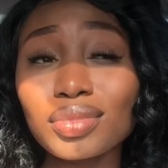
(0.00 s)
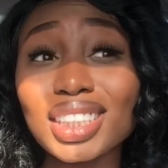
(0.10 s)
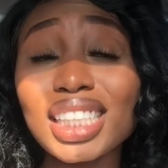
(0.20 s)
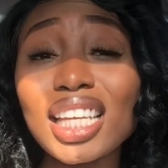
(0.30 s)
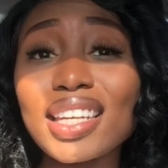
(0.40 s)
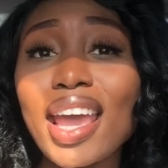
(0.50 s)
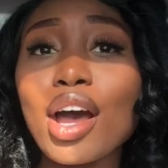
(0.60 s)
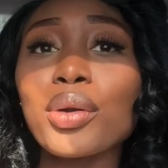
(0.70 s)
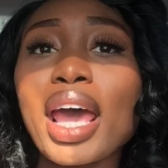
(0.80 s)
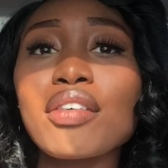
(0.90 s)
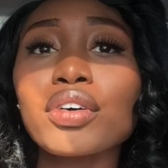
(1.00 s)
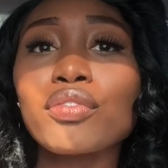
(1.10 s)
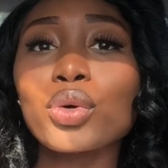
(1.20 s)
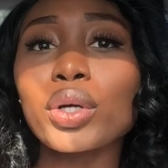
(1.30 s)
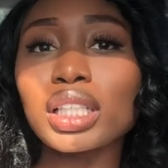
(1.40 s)
to now have a
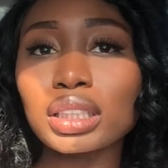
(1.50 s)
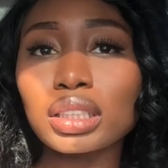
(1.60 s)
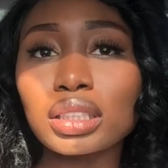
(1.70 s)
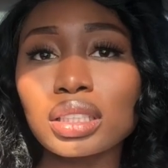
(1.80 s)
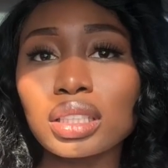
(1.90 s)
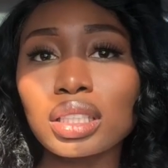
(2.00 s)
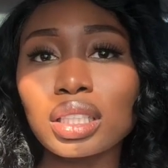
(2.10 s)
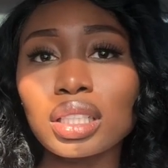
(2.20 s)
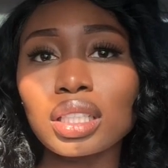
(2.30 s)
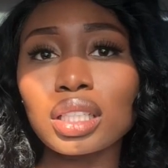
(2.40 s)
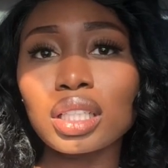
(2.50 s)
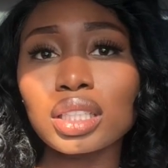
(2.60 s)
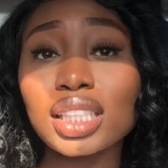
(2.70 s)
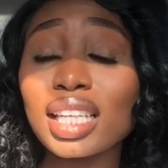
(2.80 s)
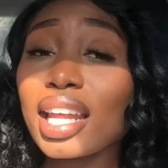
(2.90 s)
voice,
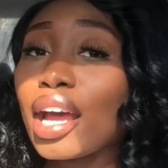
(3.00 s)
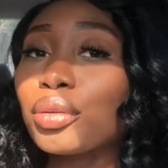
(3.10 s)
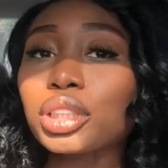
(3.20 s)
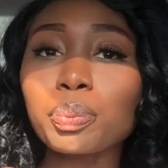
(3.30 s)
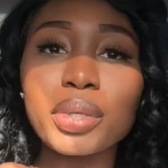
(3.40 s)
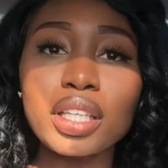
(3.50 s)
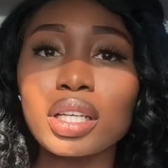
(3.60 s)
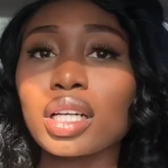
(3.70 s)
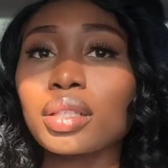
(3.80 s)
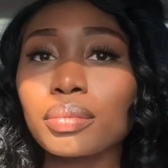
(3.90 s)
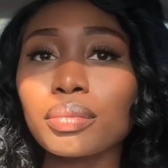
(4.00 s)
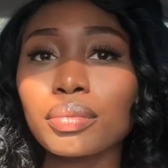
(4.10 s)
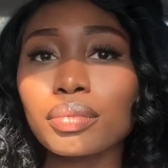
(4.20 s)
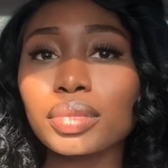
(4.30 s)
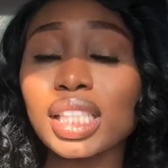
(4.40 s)
to now speak up,
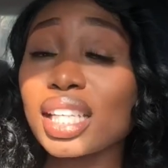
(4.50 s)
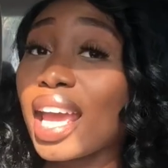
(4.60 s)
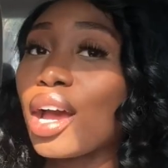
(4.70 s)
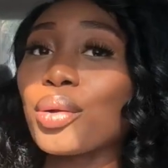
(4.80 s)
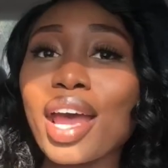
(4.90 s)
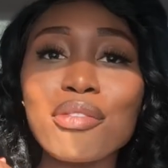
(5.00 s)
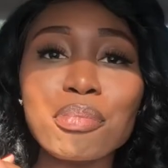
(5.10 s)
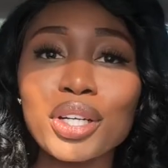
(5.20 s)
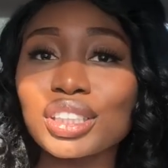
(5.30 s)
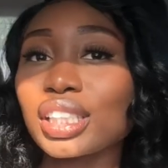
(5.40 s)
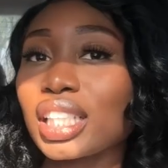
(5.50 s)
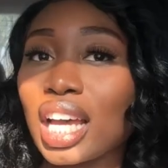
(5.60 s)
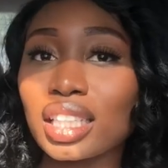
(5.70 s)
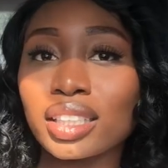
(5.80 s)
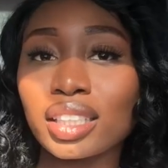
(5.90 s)
to now have
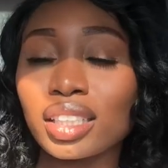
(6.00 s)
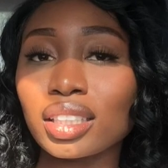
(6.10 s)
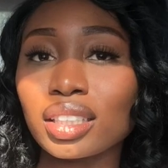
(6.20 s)
personality.